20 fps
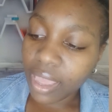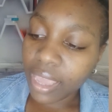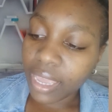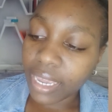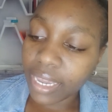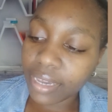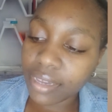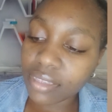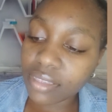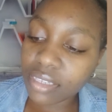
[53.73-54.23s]

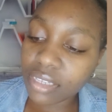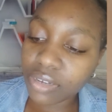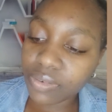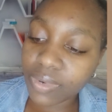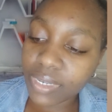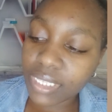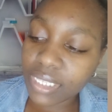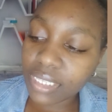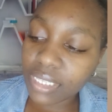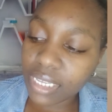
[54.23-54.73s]
and to
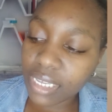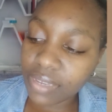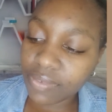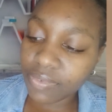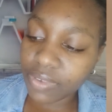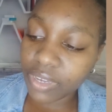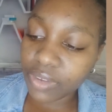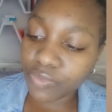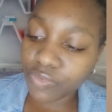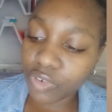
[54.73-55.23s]
receive
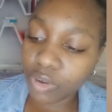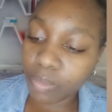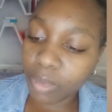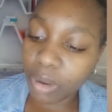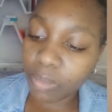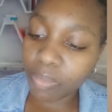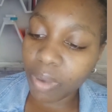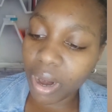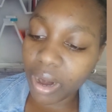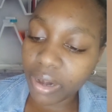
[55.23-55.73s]
it from
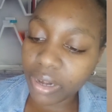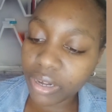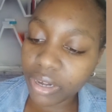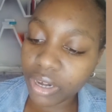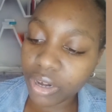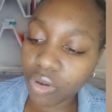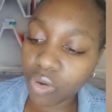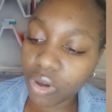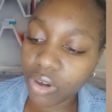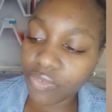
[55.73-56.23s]
a
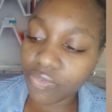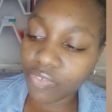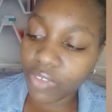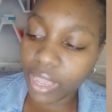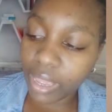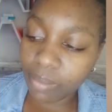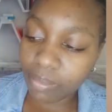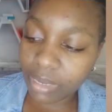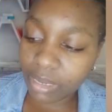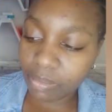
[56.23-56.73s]
partner or
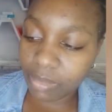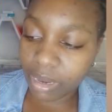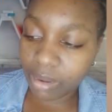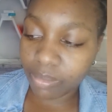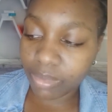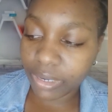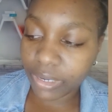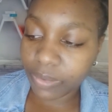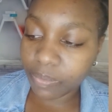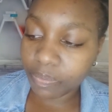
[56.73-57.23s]
family
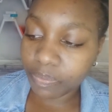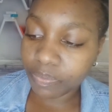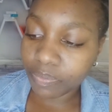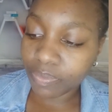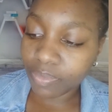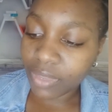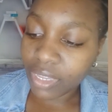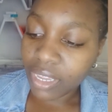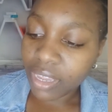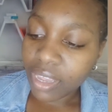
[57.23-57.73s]
member.
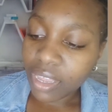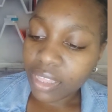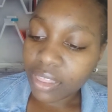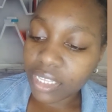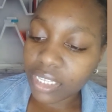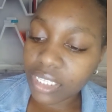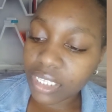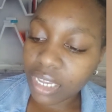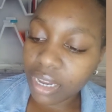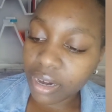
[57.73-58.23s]

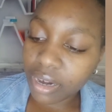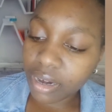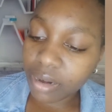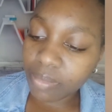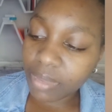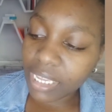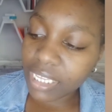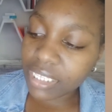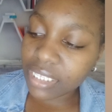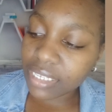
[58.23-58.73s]
The
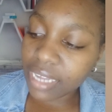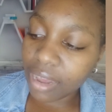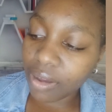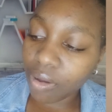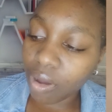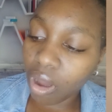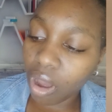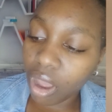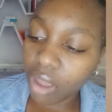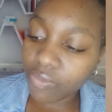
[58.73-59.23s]
term is
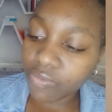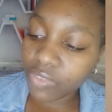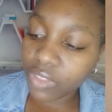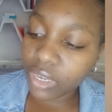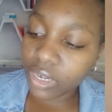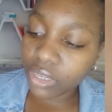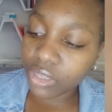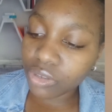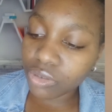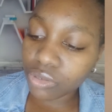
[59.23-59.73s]
now
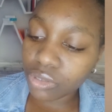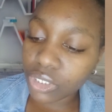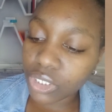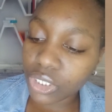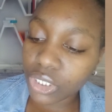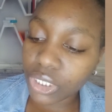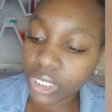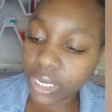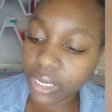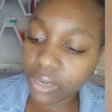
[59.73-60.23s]
often
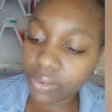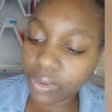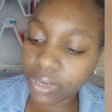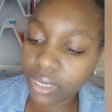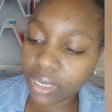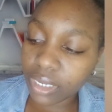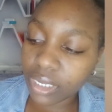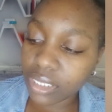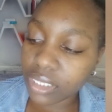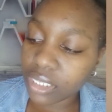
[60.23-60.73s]
used
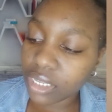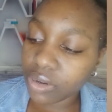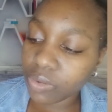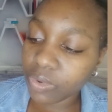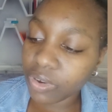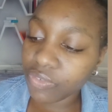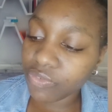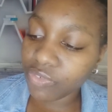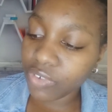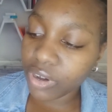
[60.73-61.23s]
generally to
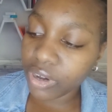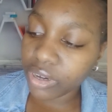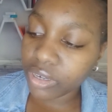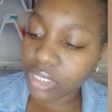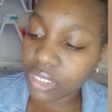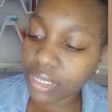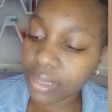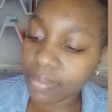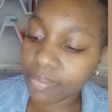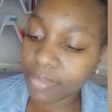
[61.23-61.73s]
refer
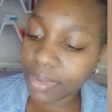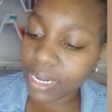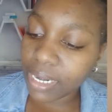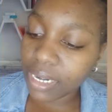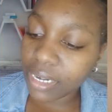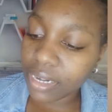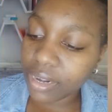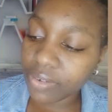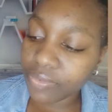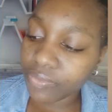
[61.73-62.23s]
to
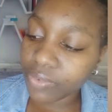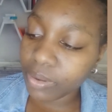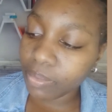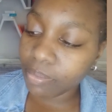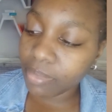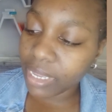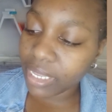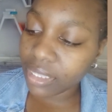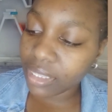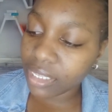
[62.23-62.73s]
many different
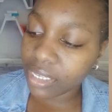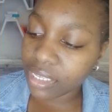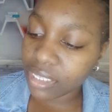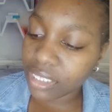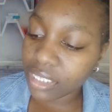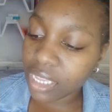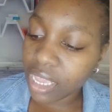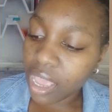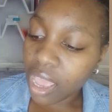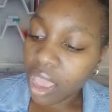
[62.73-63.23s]

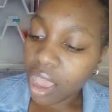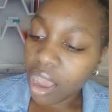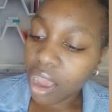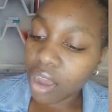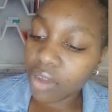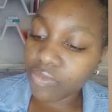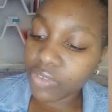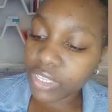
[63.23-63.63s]
methods of